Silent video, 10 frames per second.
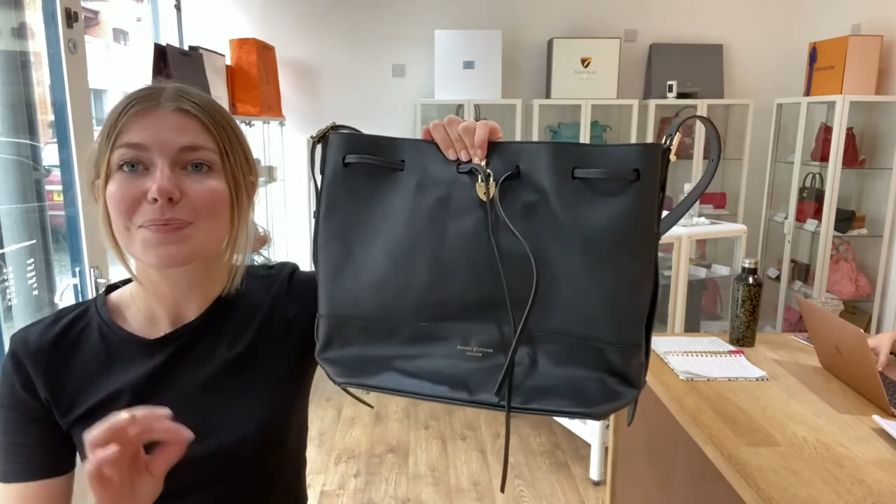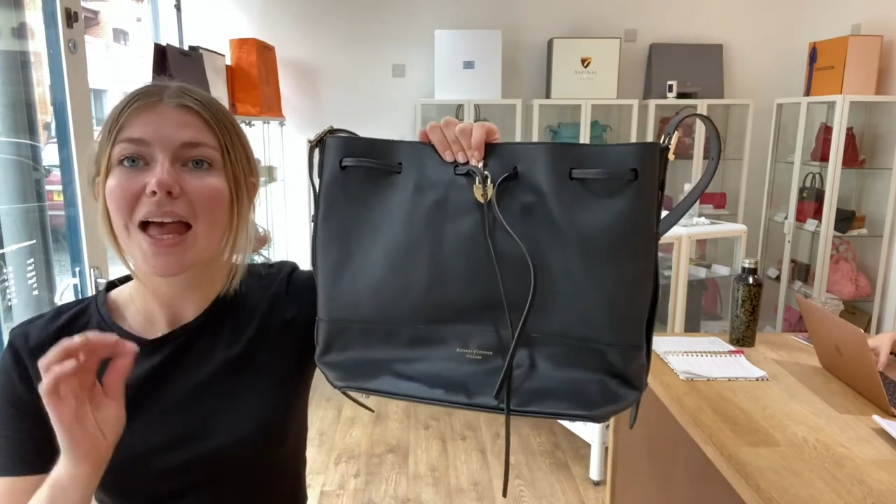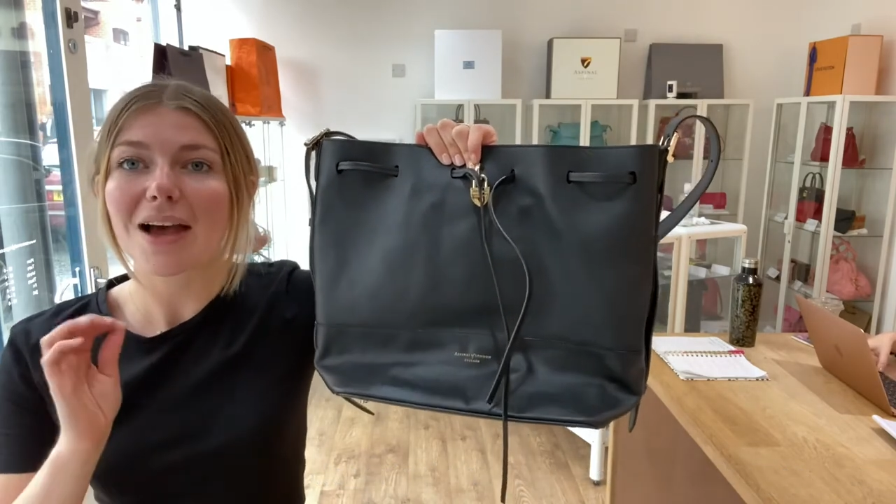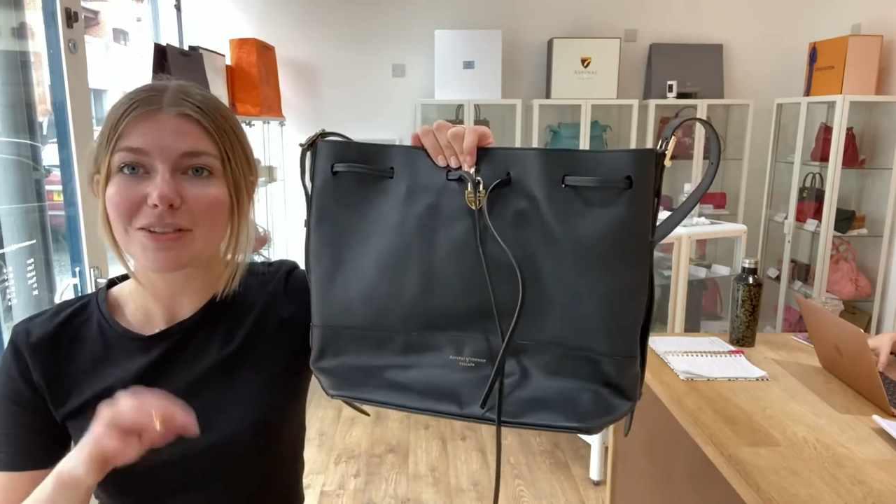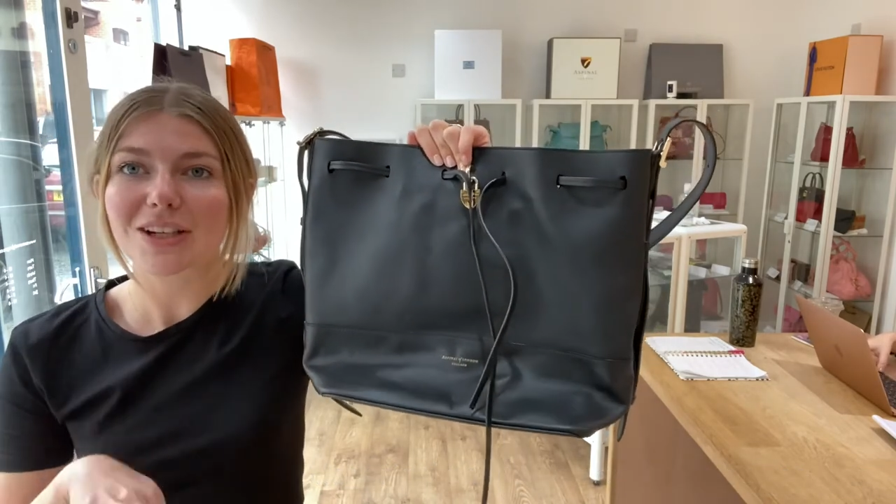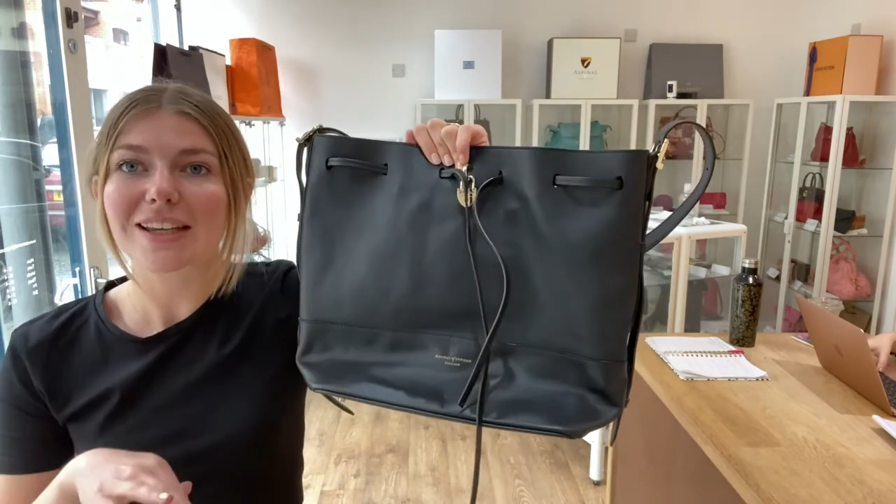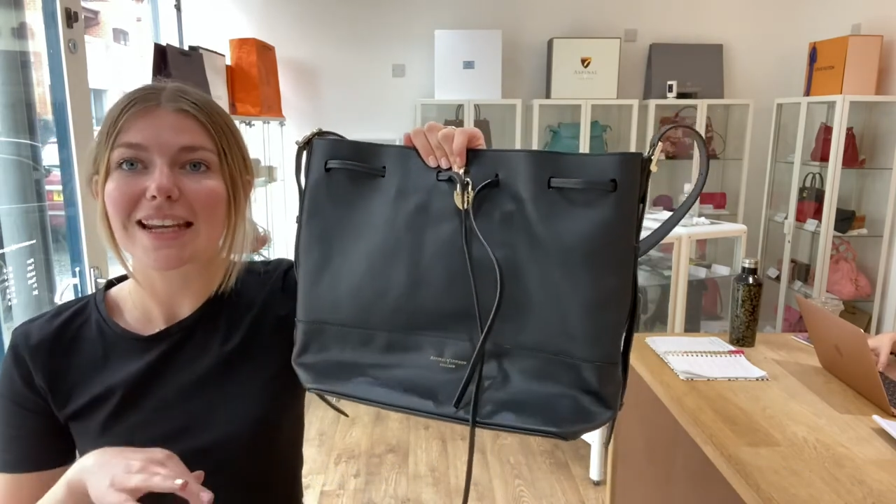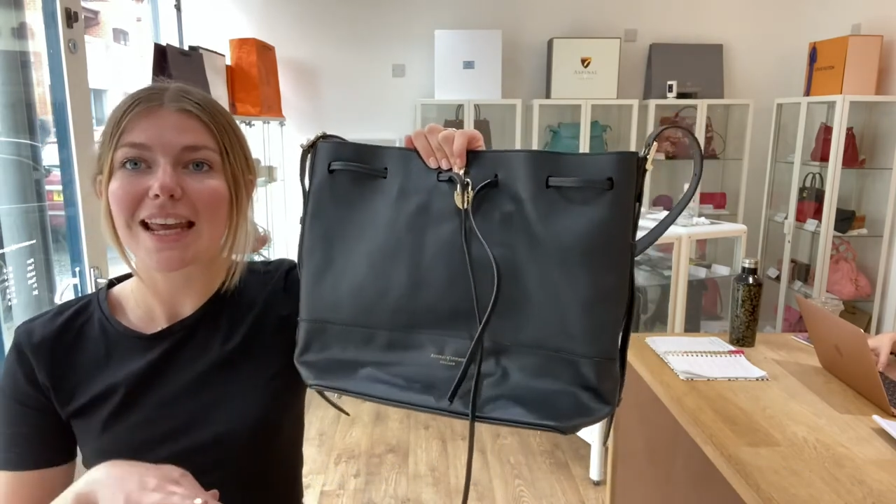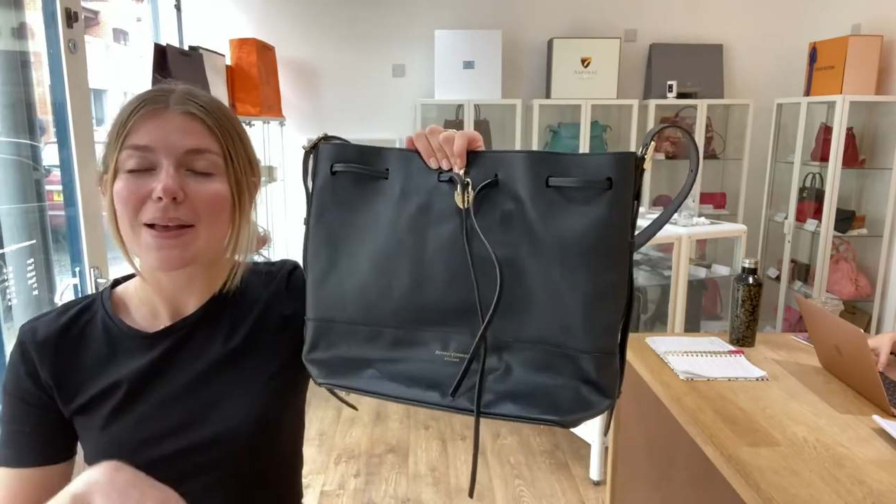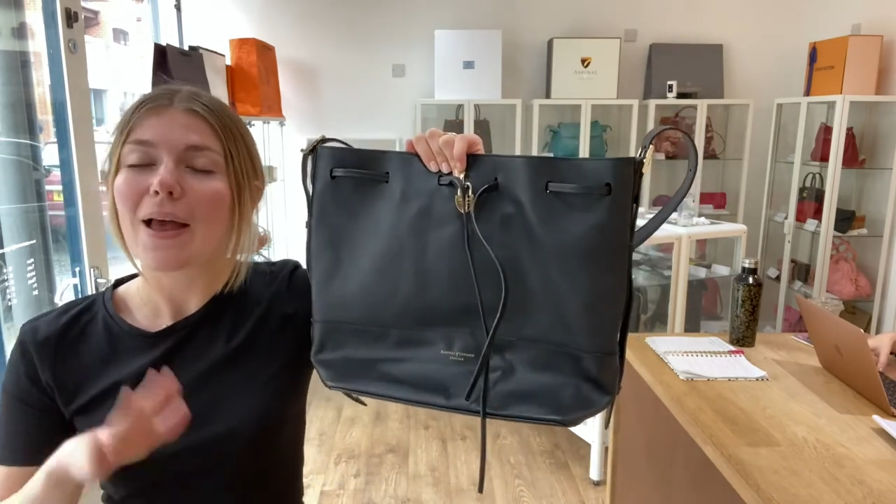have a look at
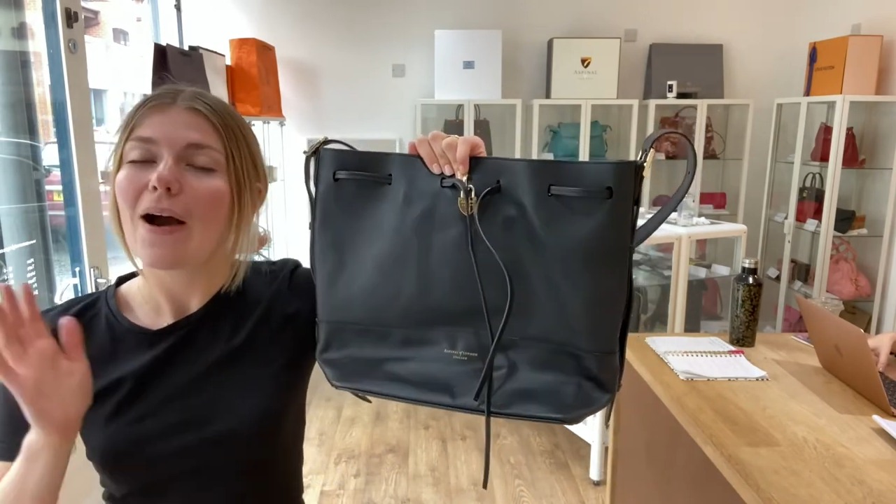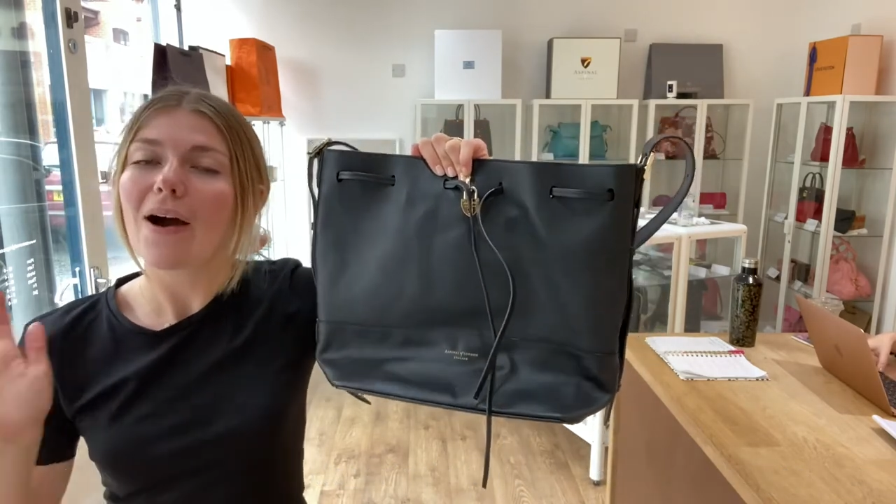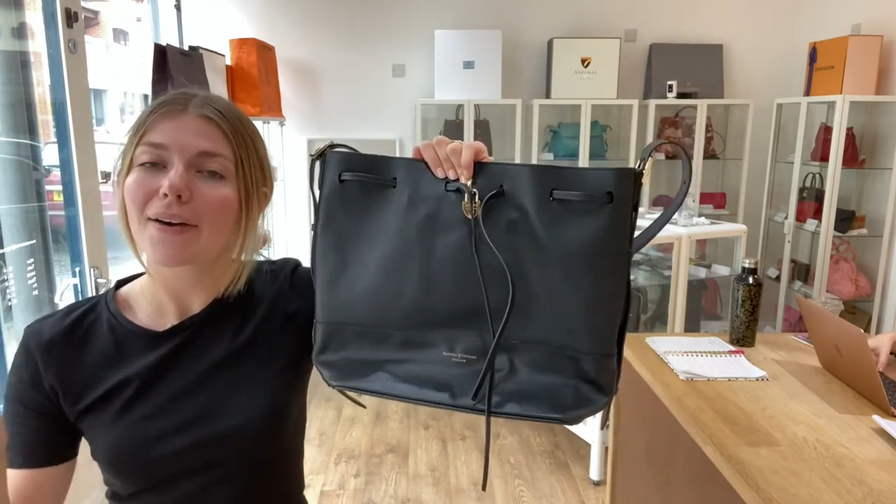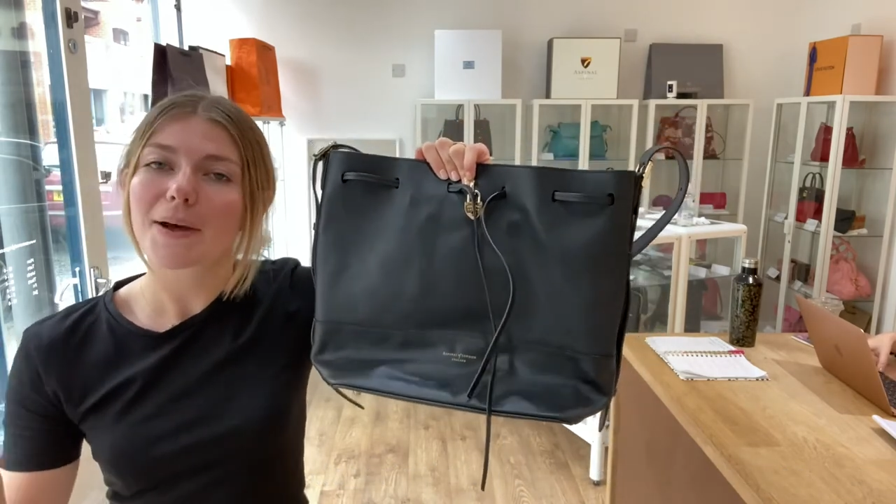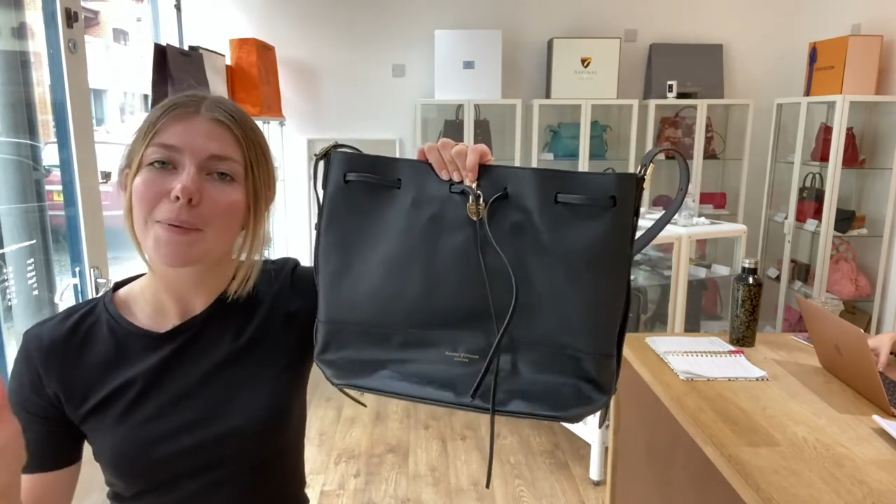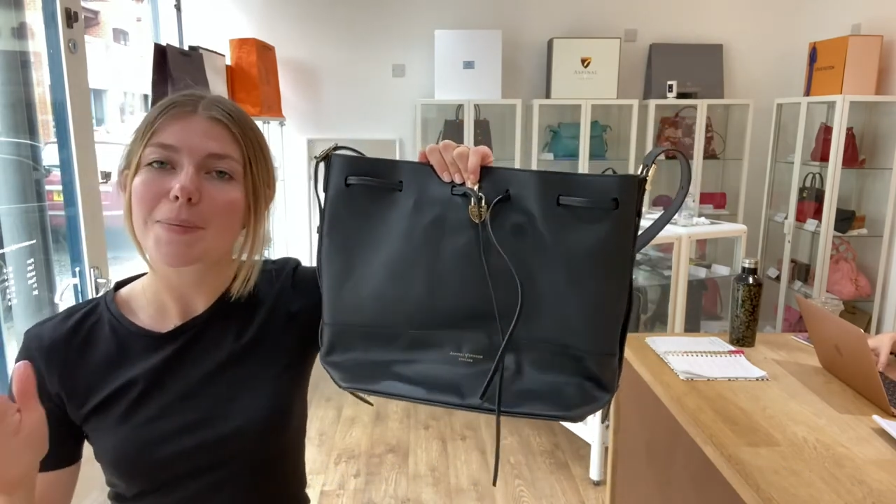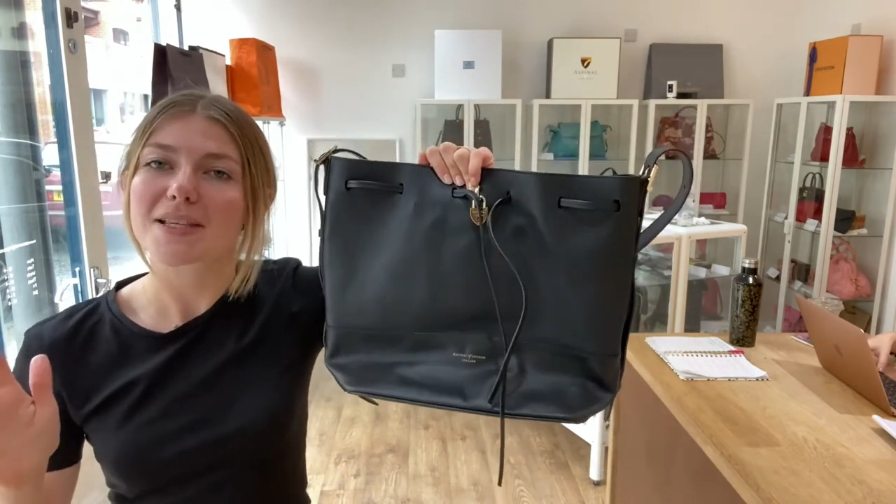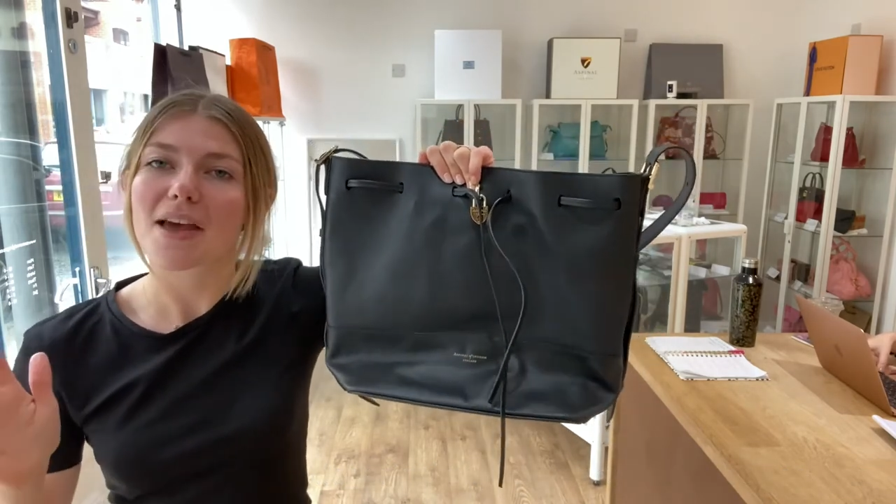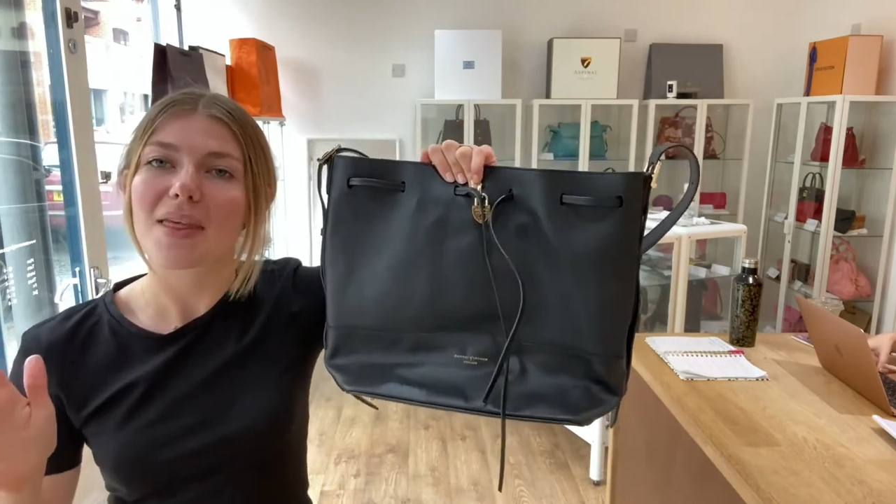it on our website.